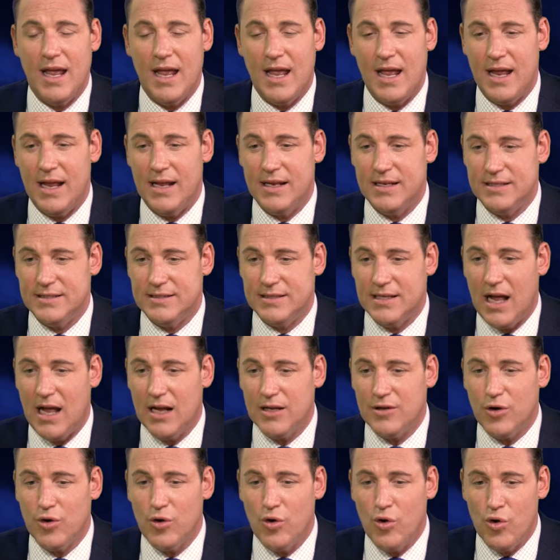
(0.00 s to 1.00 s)
And
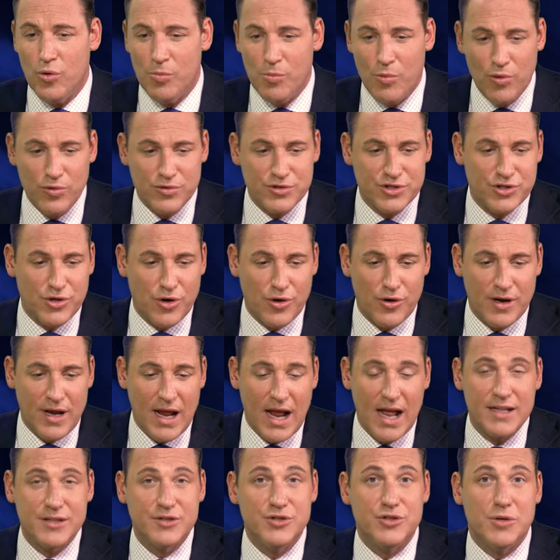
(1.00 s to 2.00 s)
Dr. Hormoz
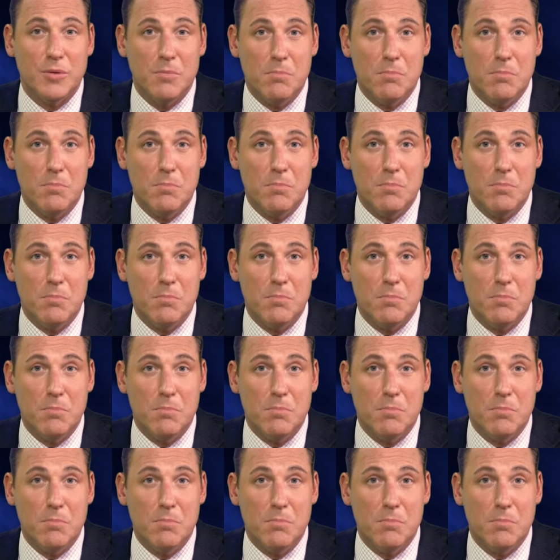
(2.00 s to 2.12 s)
Shariat,